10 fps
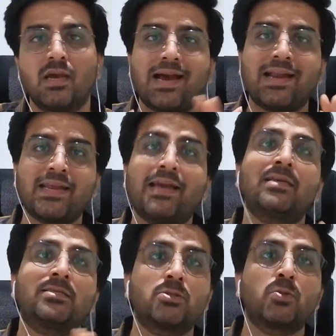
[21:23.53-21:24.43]

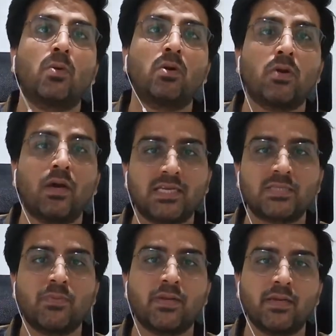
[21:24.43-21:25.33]
attached to what you are
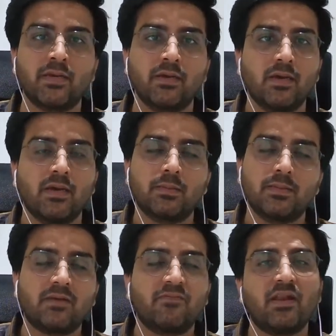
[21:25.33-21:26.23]
explaining,
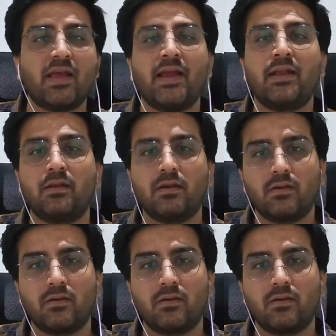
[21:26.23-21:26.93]
that will add